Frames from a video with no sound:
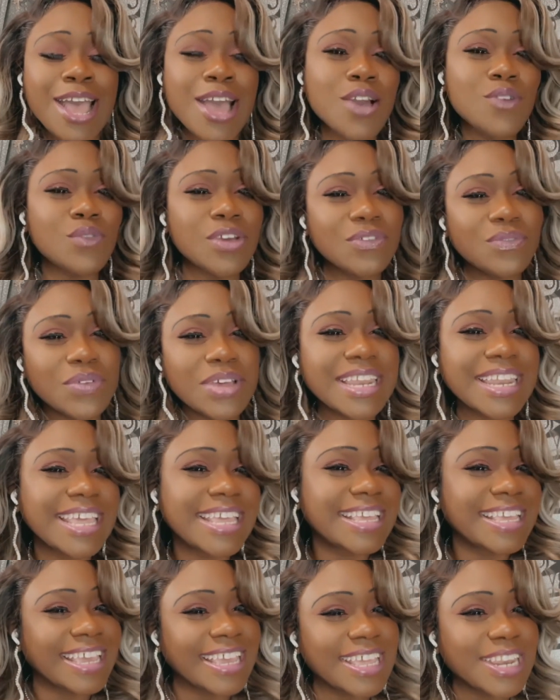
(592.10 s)
we
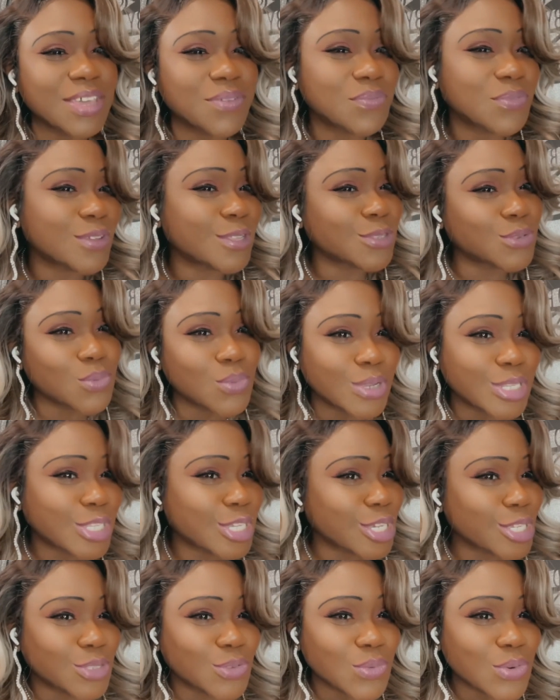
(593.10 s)
finna get it for
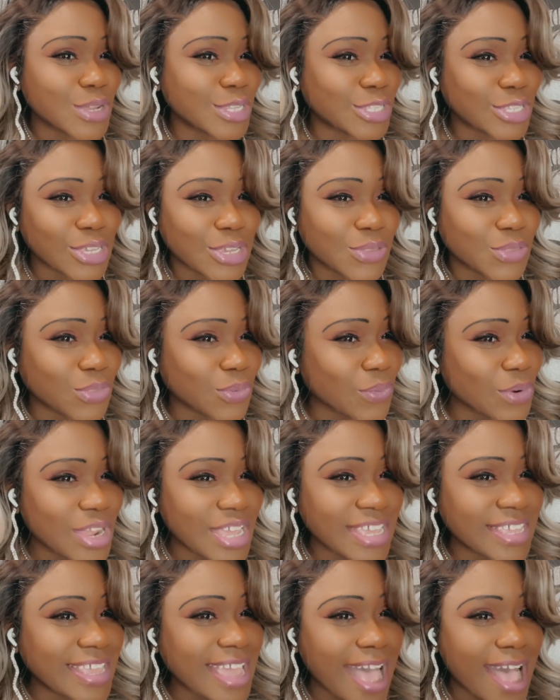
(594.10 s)
2023,
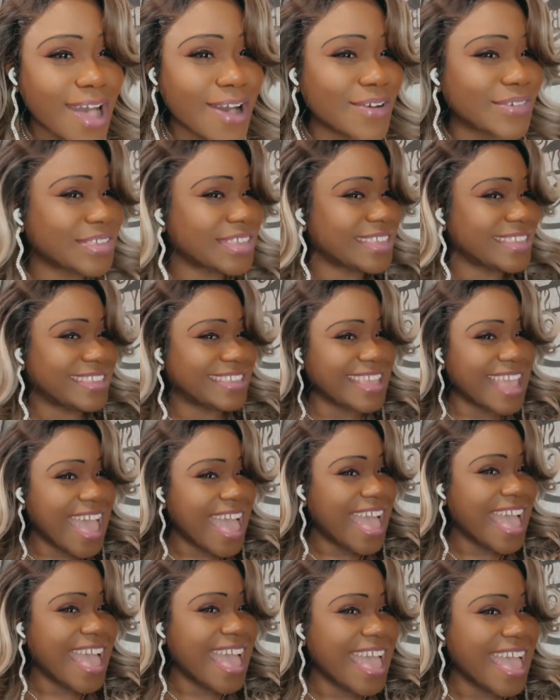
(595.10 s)
y'all.
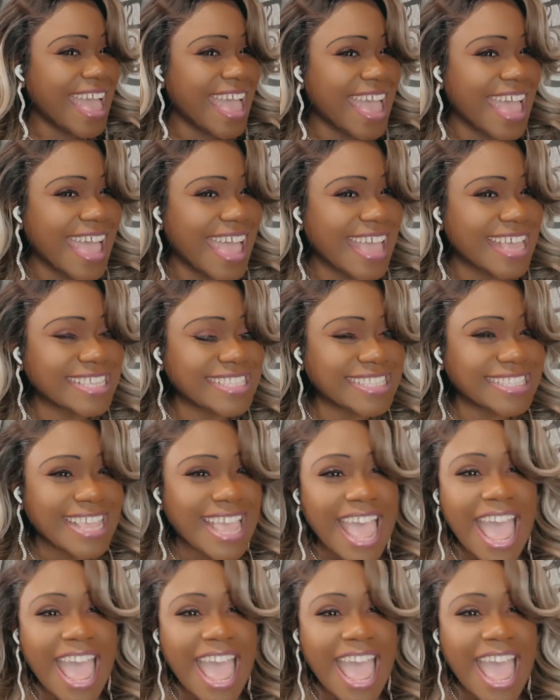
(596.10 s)
Yes!